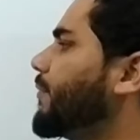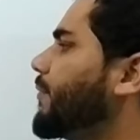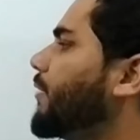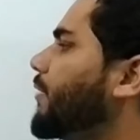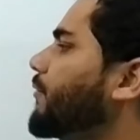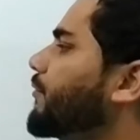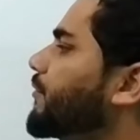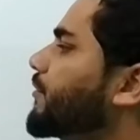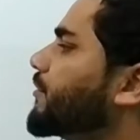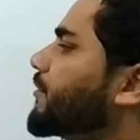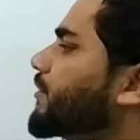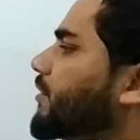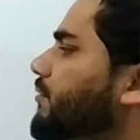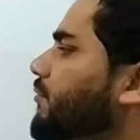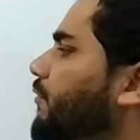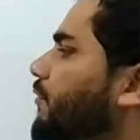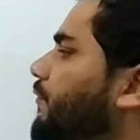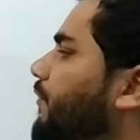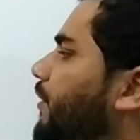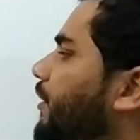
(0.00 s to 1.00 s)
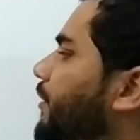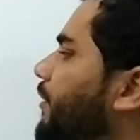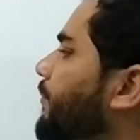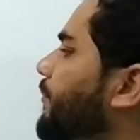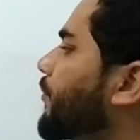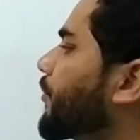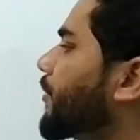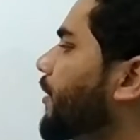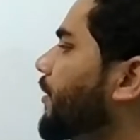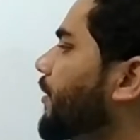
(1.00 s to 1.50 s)
about some of the
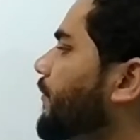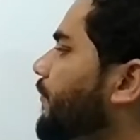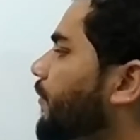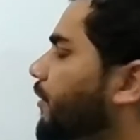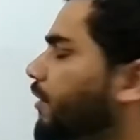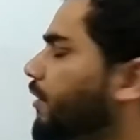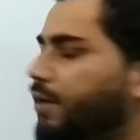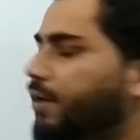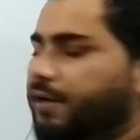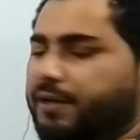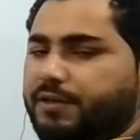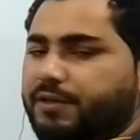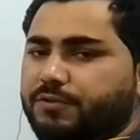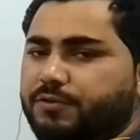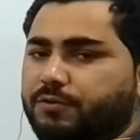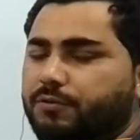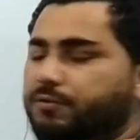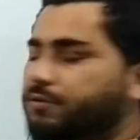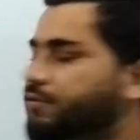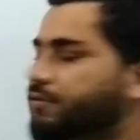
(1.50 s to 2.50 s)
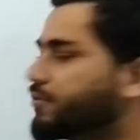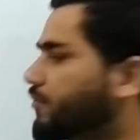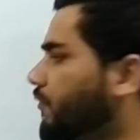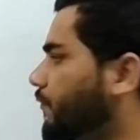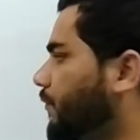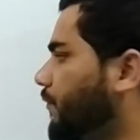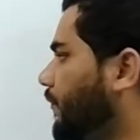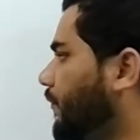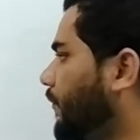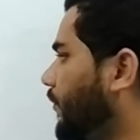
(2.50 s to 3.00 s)
important volcanic zones
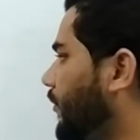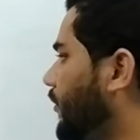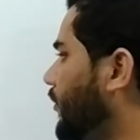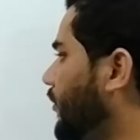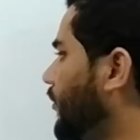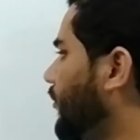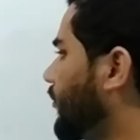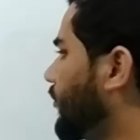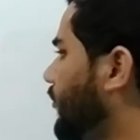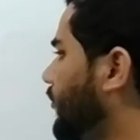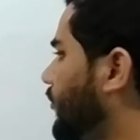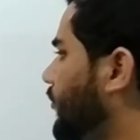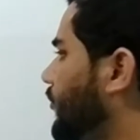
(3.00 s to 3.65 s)
of the world.